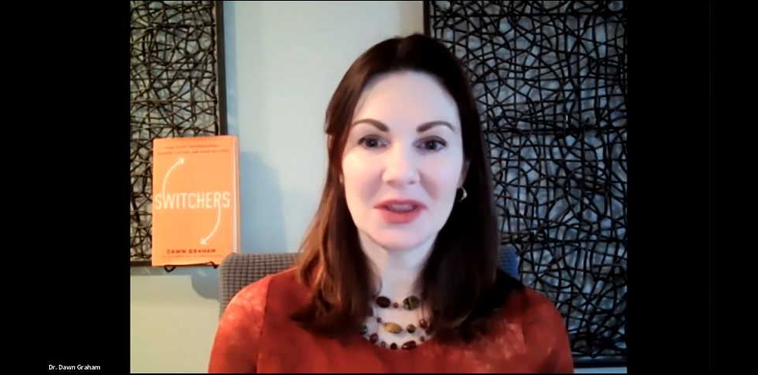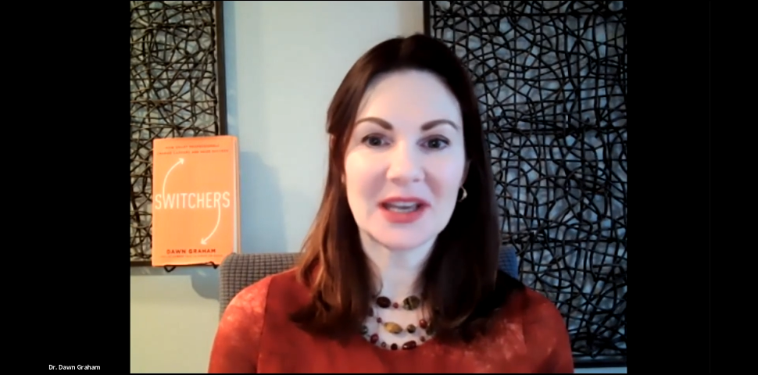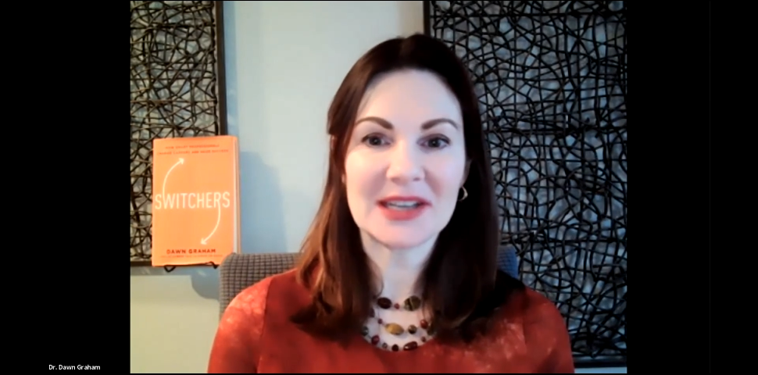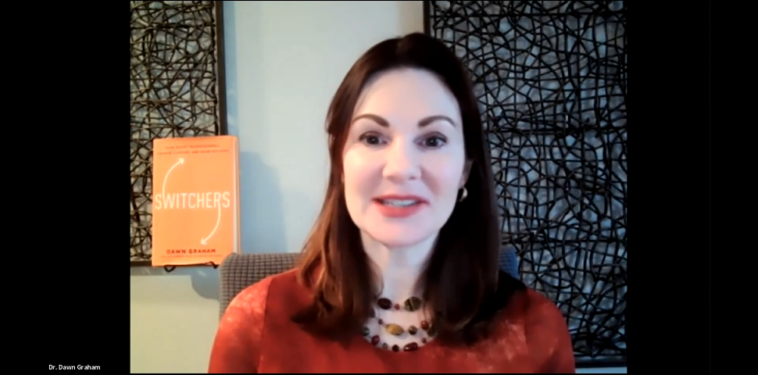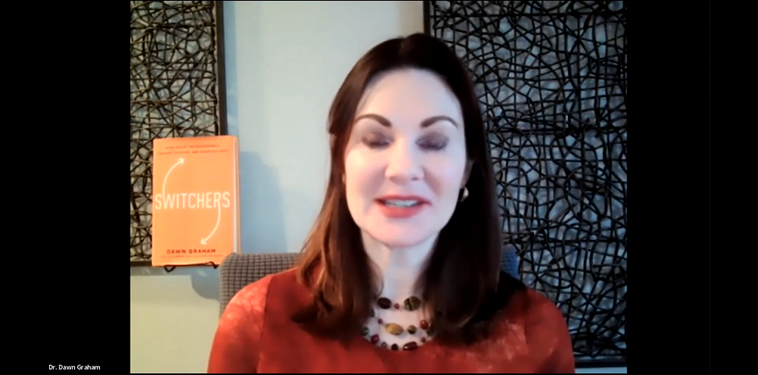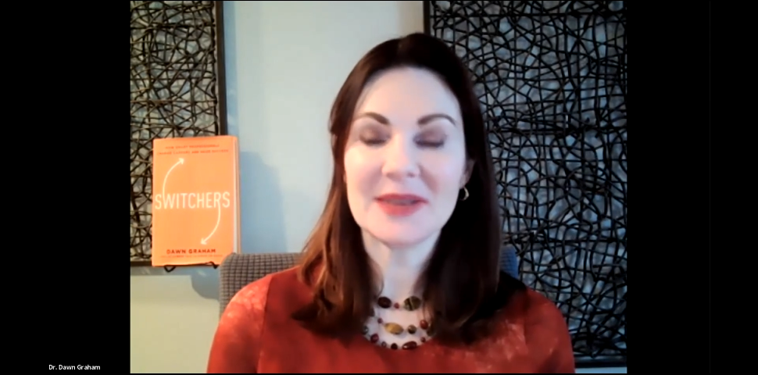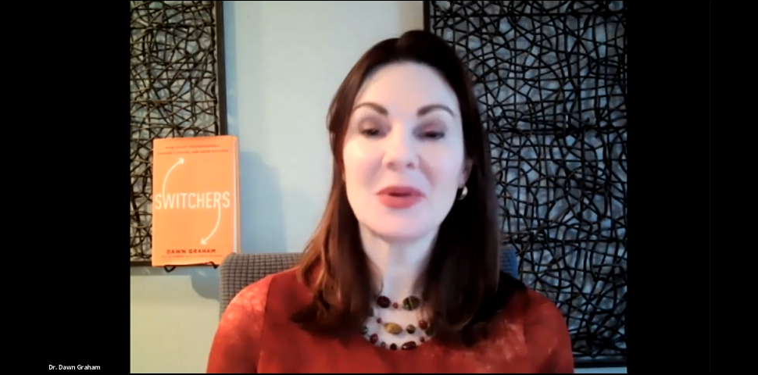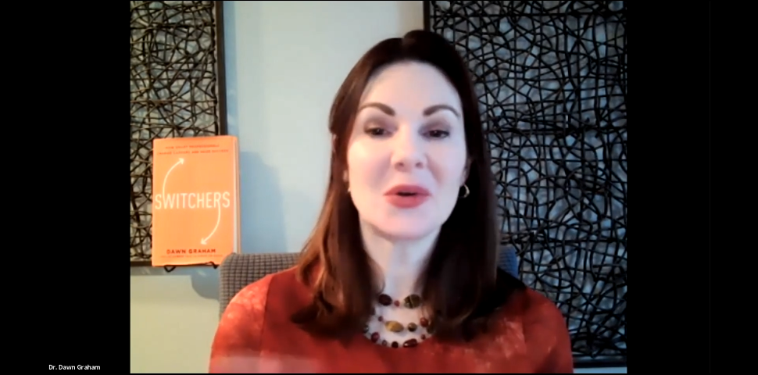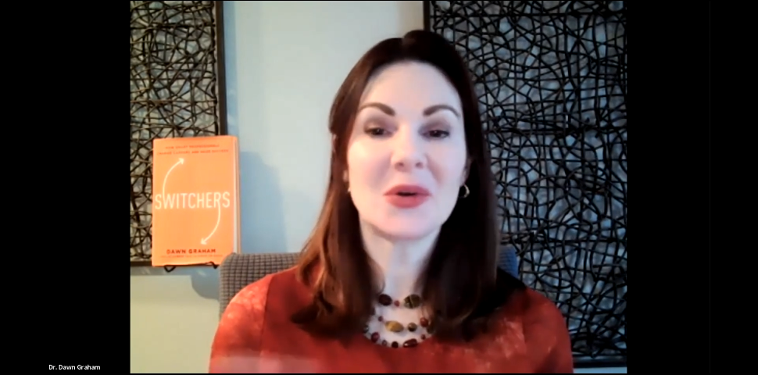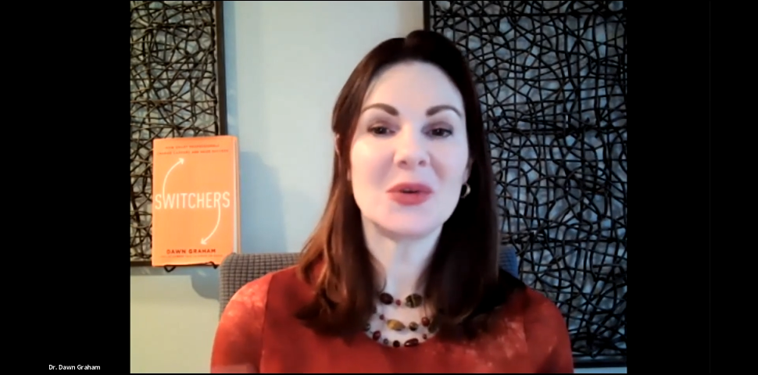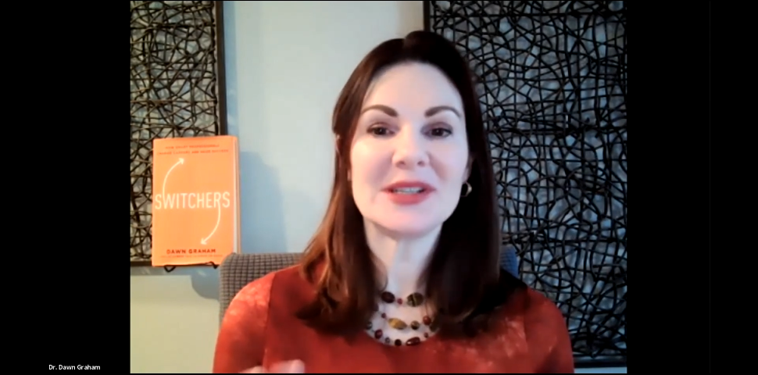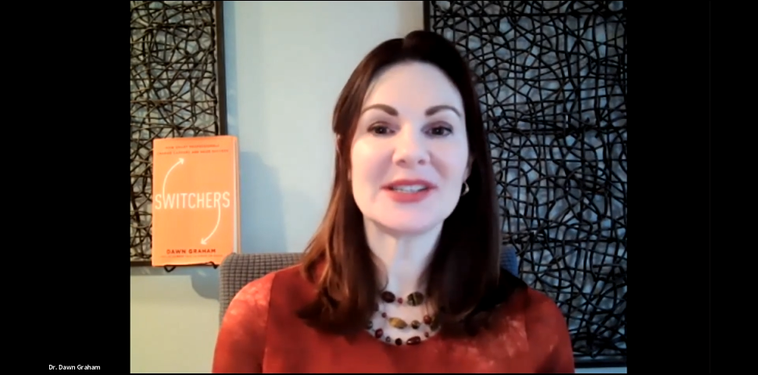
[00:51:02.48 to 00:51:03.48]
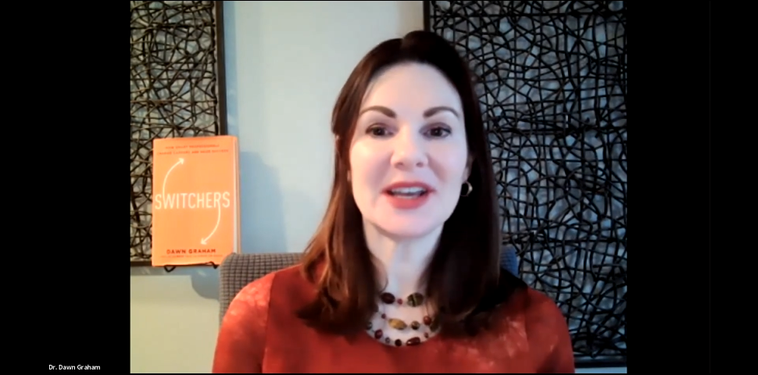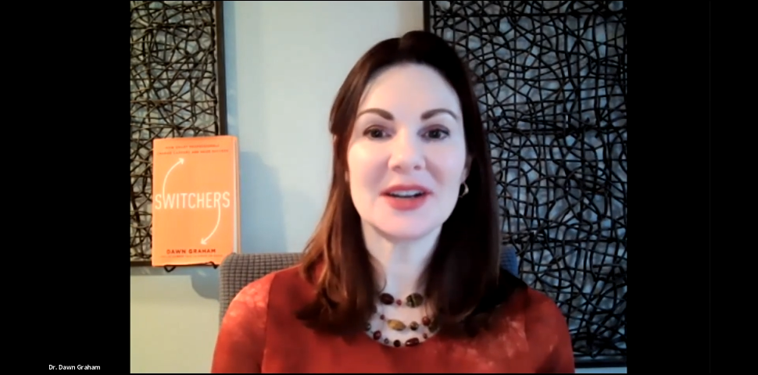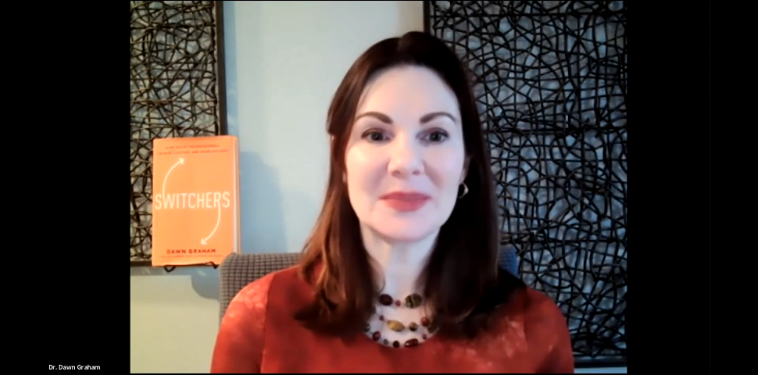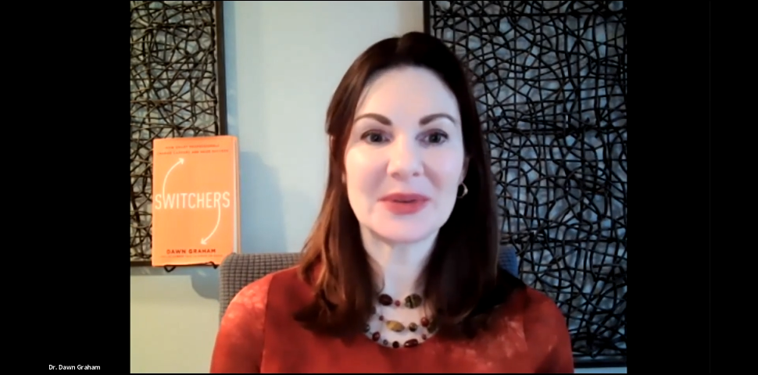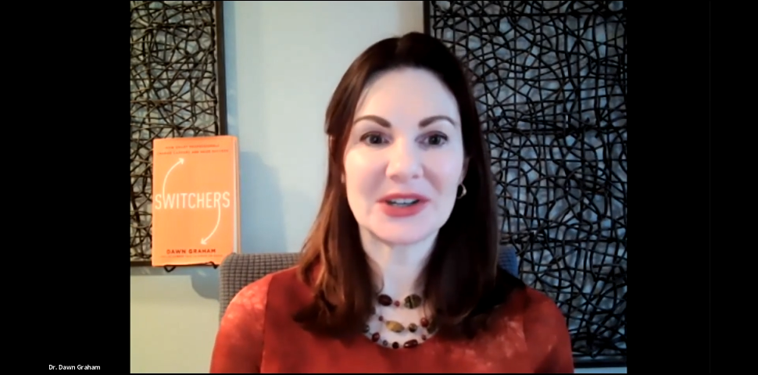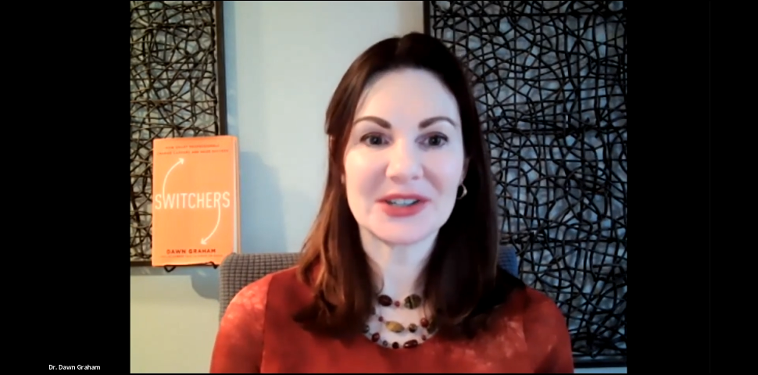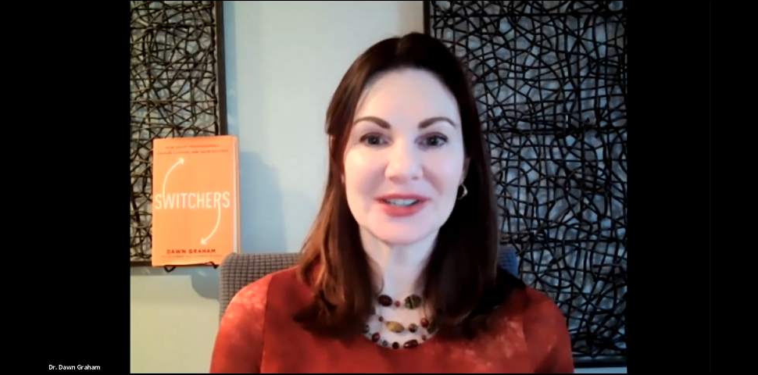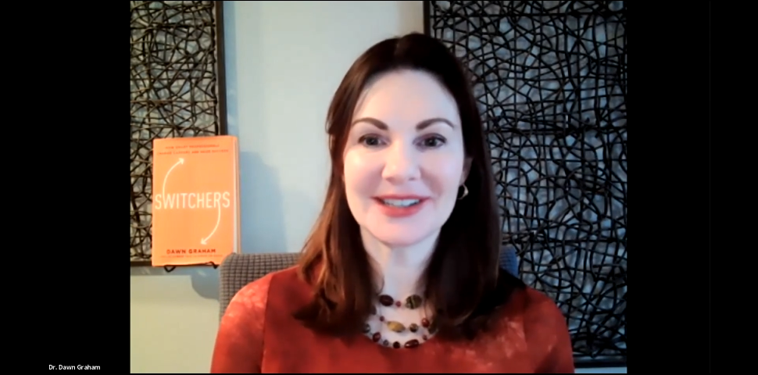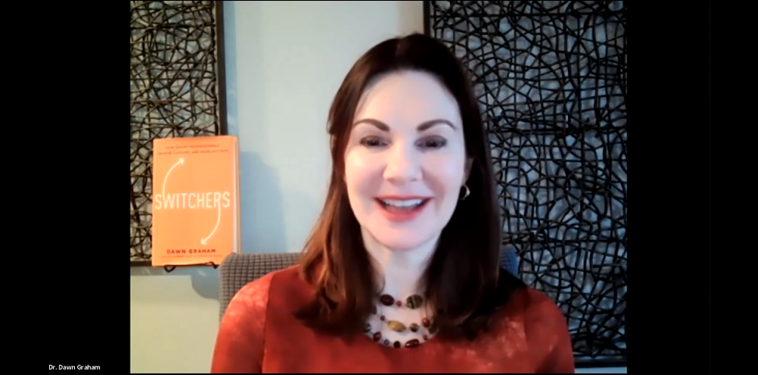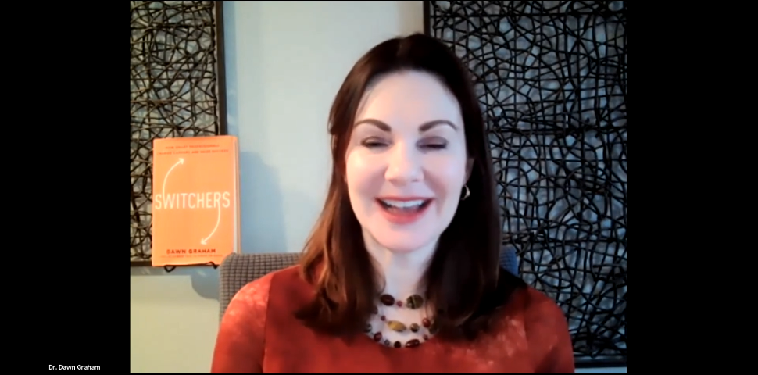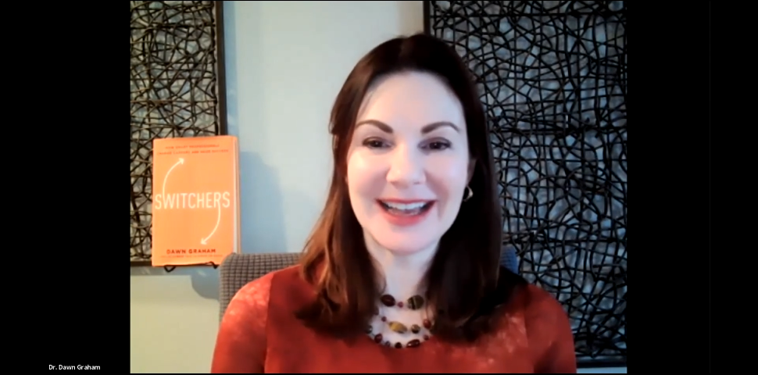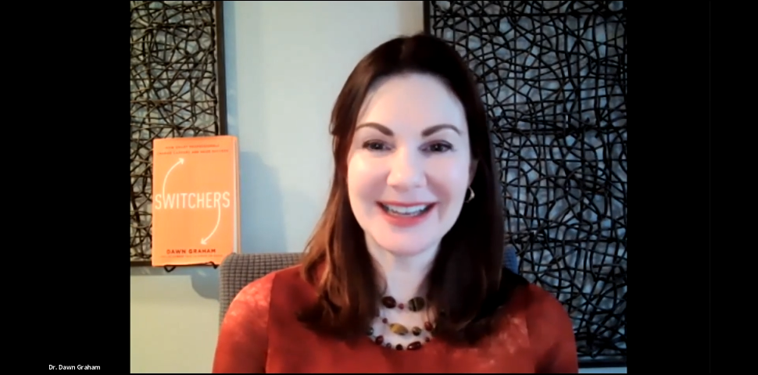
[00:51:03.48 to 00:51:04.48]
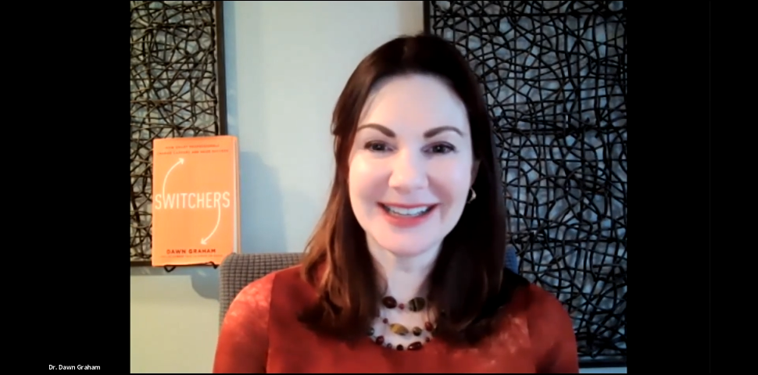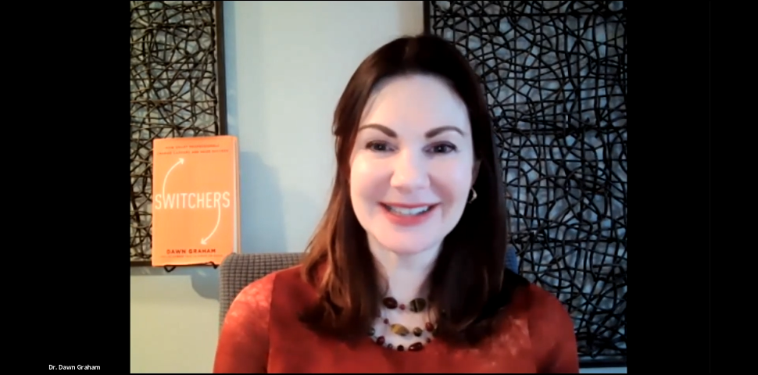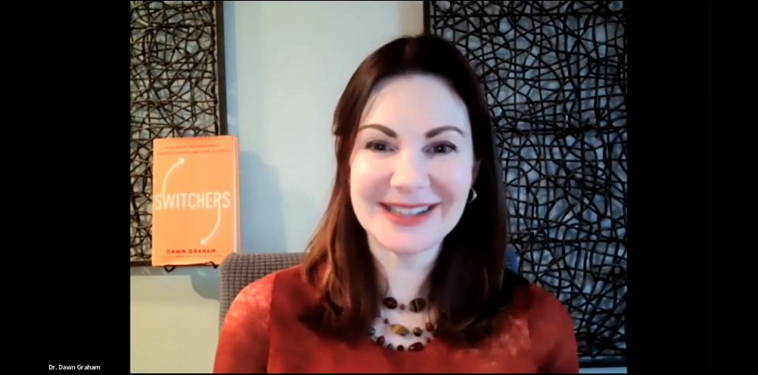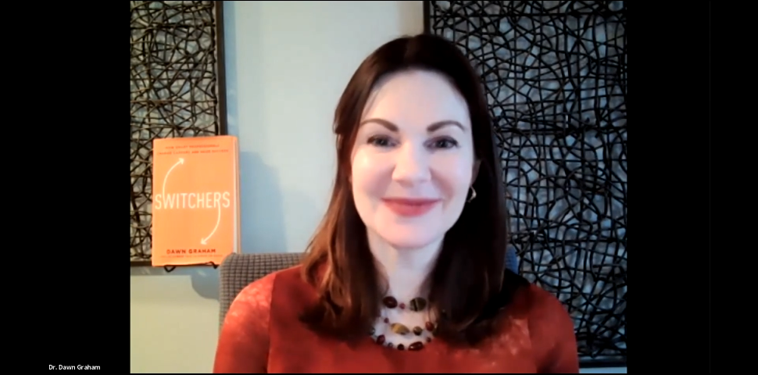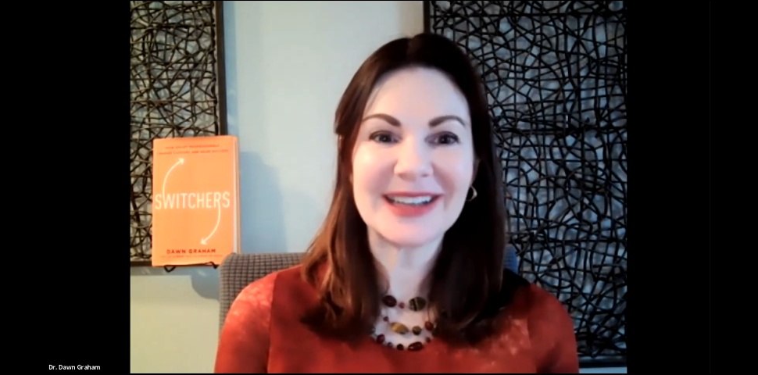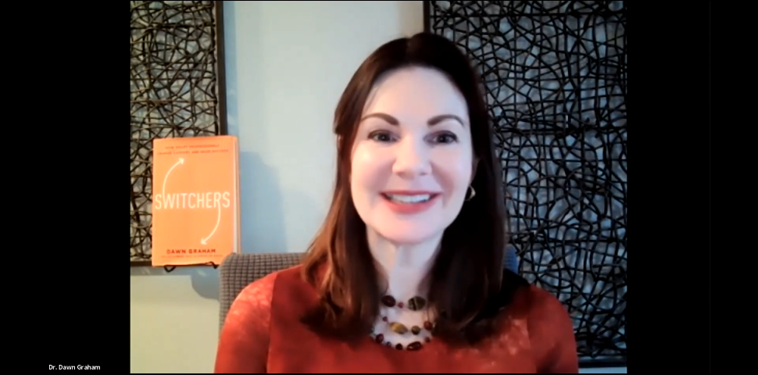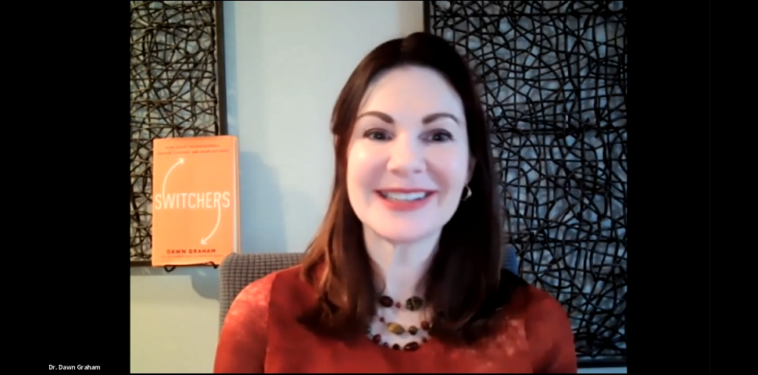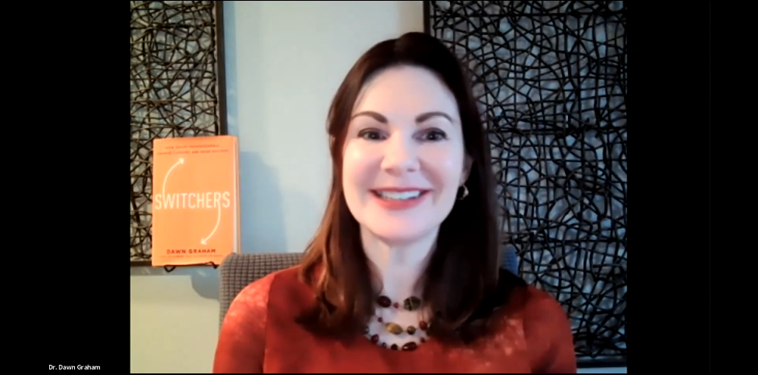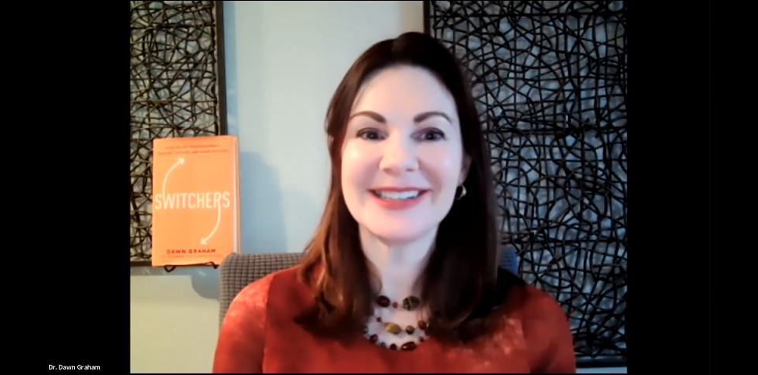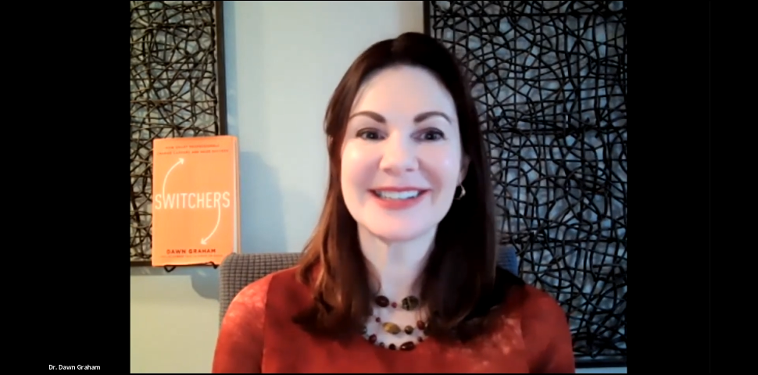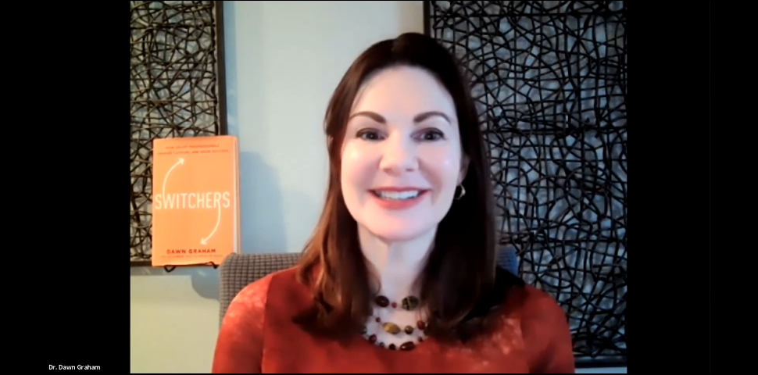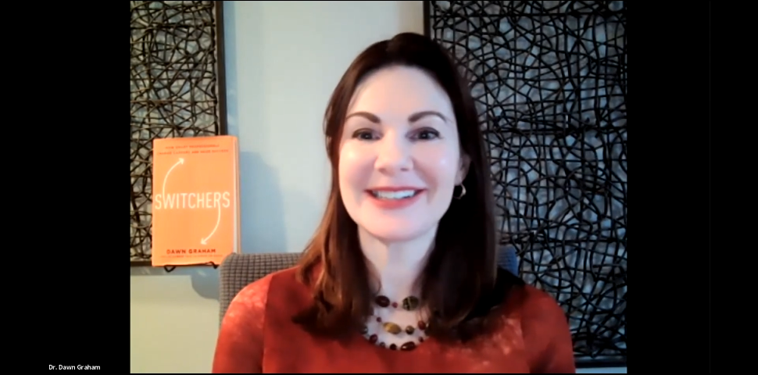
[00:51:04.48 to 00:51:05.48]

One last tip, always send a personalized message.